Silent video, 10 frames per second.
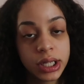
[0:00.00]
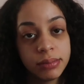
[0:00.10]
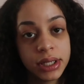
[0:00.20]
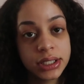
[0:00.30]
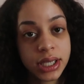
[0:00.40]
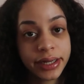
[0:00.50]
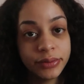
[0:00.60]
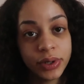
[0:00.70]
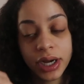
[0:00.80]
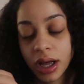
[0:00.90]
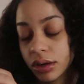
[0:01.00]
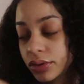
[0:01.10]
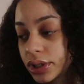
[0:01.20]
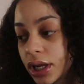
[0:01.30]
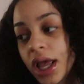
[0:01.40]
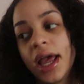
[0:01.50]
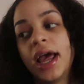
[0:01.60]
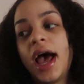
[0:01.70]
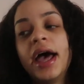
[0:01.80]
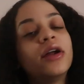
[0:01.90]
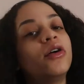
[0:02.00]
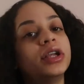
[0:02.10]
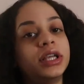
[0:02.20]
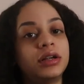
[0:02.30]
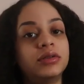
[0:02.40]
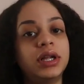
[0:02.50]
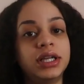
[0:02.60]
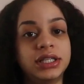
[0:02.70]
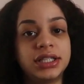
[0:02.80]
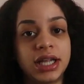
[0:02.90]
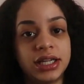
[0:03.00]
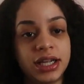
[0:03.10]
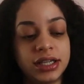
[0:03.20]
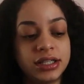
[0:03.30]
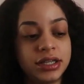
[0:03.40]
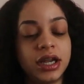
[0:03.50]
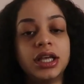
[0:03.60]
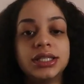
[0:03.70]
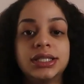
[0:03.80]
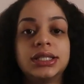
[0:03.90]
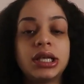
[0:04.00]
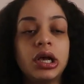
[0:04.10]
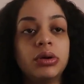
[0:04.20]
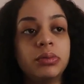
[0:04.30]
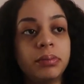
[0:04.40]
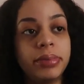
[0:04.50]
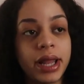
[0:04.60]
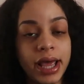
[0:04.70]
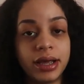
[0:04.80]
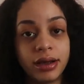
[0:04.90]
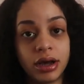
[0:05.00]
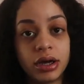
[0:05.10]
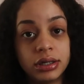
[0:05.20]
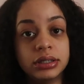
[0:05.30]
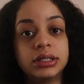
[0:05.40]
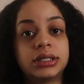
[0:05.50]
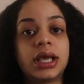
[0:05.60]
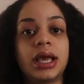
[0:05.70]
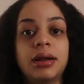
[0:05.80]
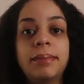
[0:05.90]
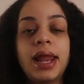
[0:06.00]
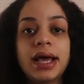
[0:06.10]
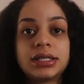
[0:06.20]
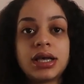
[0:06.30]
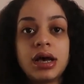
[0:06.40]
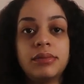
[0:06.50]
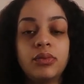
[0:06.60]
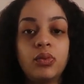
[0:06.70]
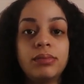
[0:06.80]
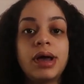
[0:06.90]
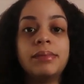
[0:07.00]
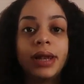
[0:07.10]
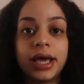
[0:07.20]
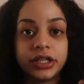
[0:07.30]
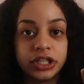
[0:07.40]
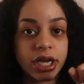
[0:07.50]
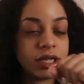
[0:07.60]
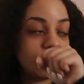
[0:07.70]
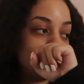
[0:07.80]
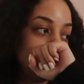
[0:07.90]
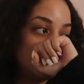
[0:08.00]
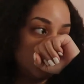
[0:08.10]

telling me exactly what I got on. I had on yellow leggings that day, some black Uggs, and a black top with my black jacket.